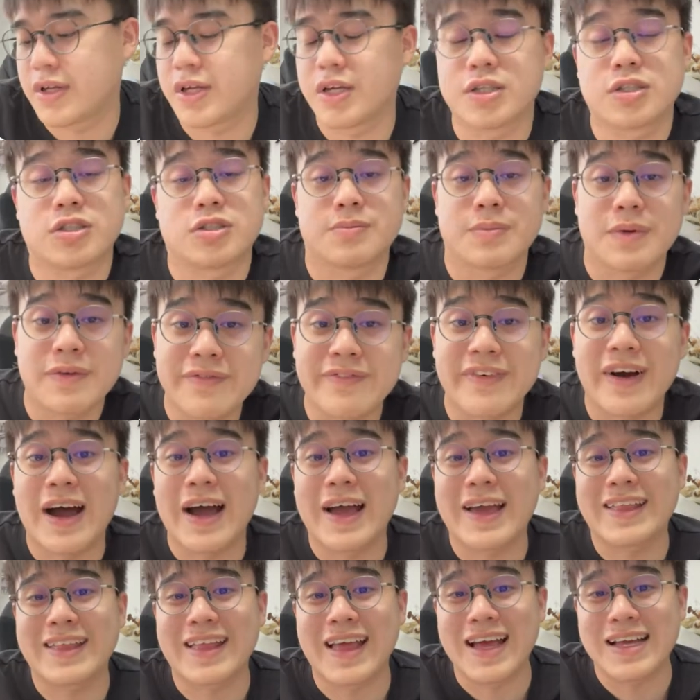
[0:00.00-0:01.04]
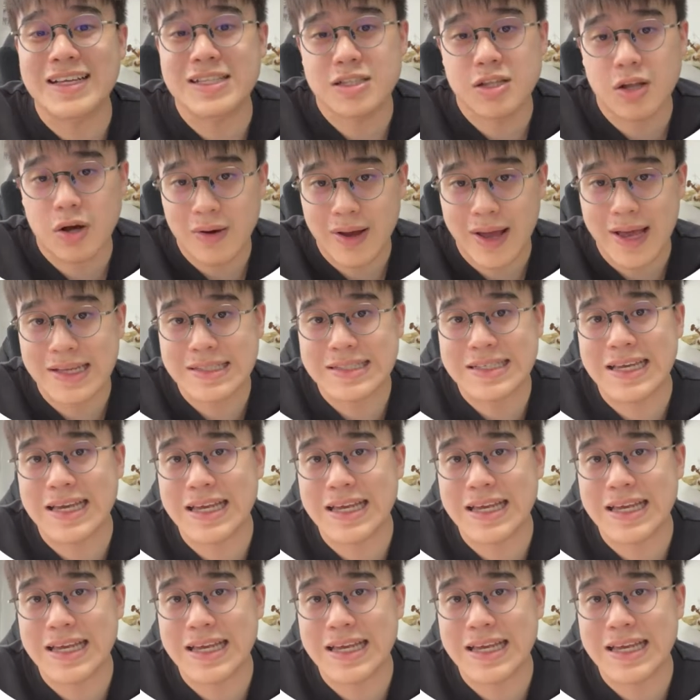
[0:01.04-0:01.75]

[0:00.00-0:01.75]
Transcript: should be fine as long as